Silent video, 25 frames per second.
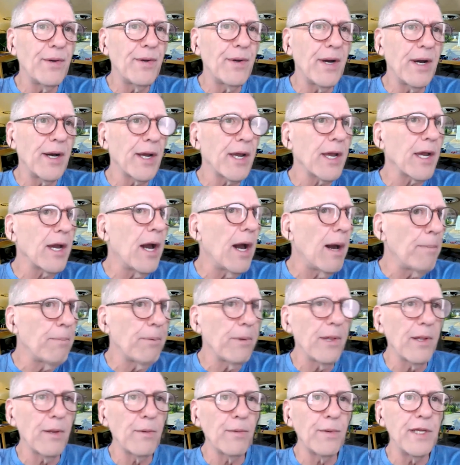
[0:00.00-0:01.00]
a
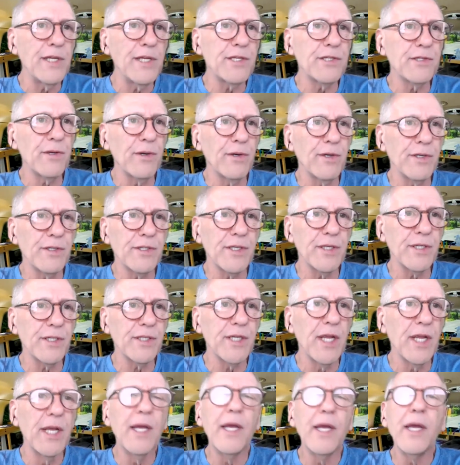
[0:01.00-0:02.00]
couple of
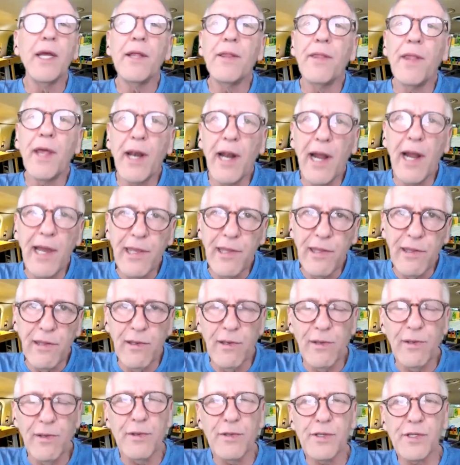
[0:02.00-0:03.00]
resources that I
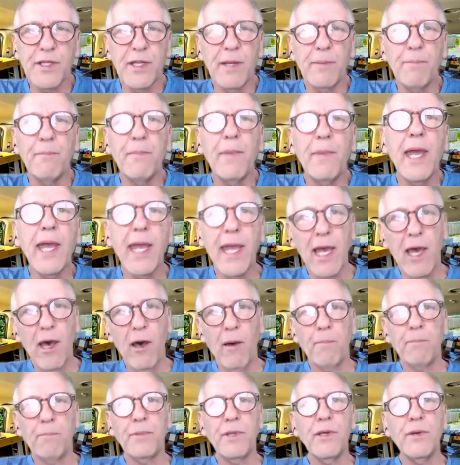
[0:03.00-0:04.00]
use that may
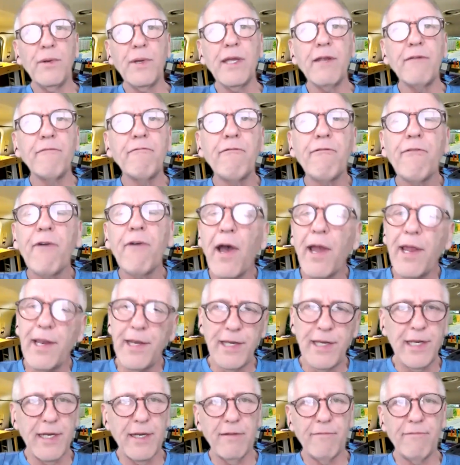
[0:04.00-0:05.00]
help you in
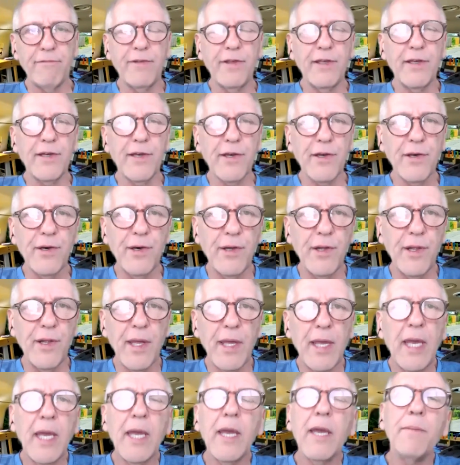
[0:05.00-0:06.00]
finding a vehicle,
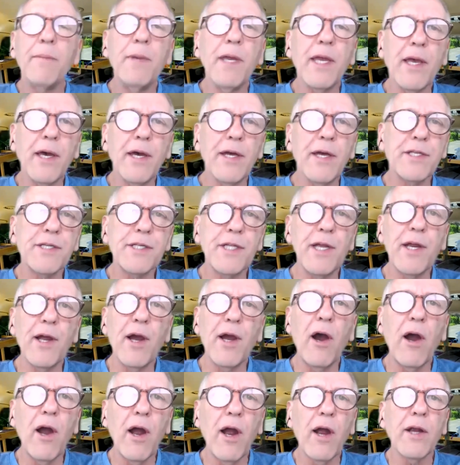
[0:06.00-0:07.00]
because there
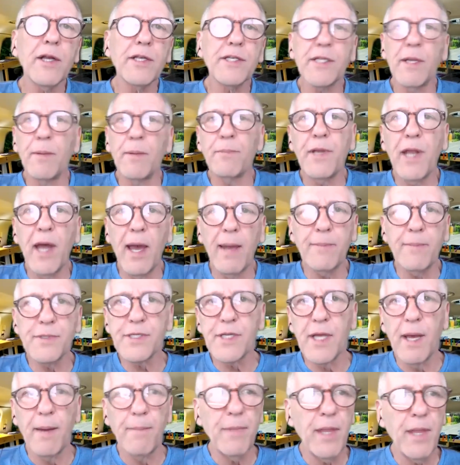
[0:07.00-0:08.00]
are sometimes
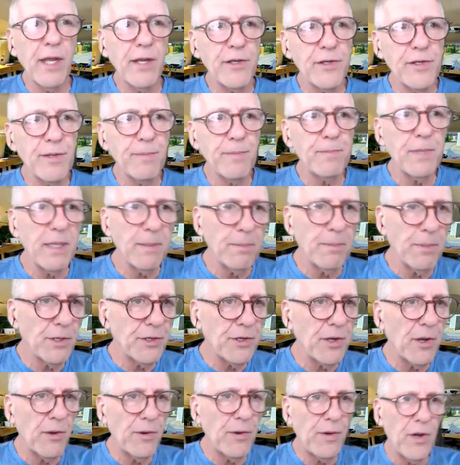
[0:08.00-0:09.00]
some that people
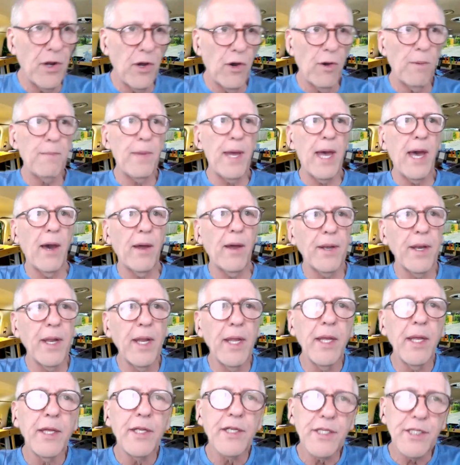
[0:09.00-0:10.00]
don't know about.
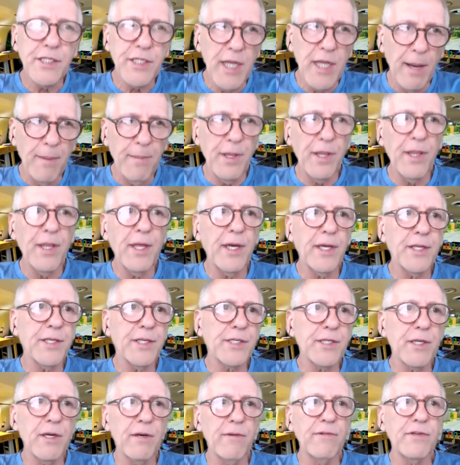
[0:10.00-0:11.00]
Some of the
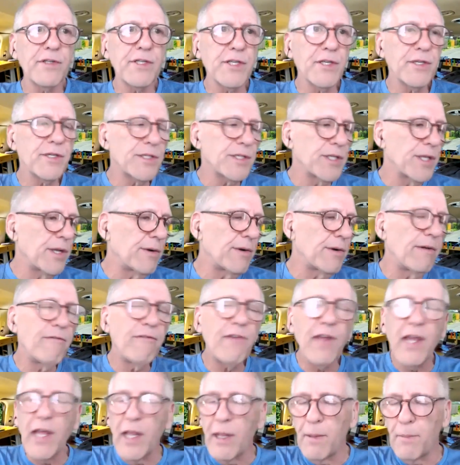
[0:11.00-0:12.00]
services that are
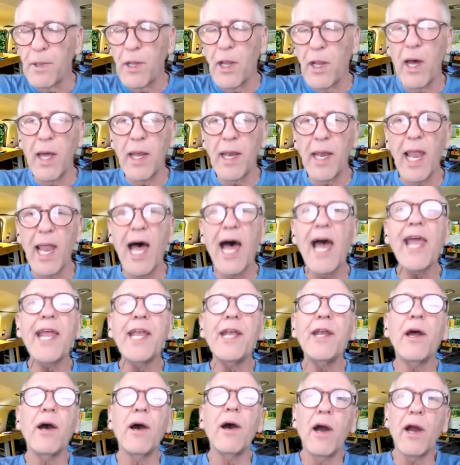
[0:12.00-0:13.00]
available
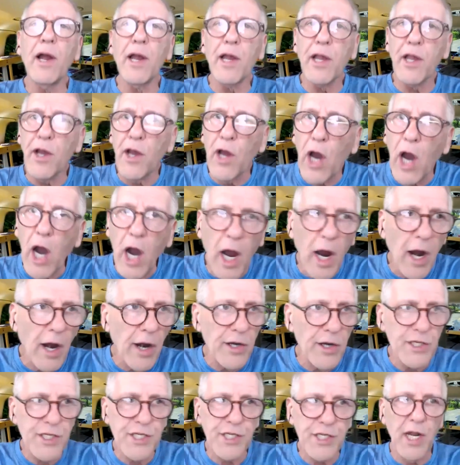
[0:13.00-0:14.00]
online are
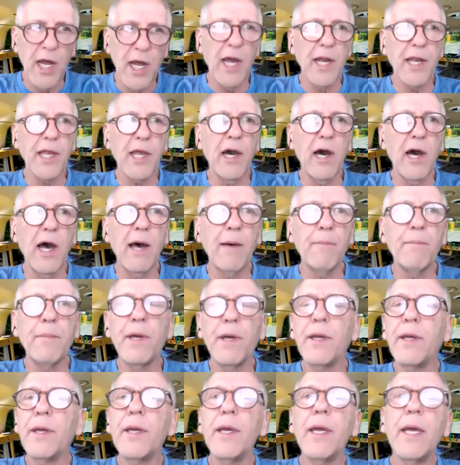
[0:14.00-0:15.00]
cars.com.
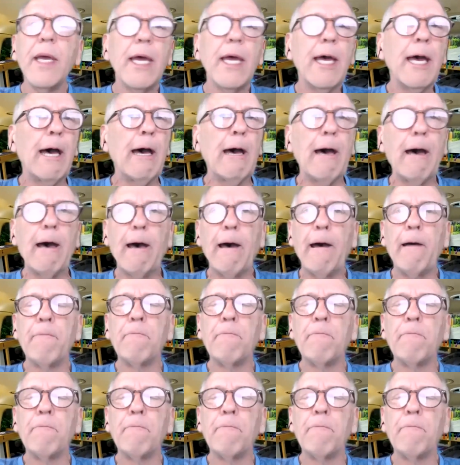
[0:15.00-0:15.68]
I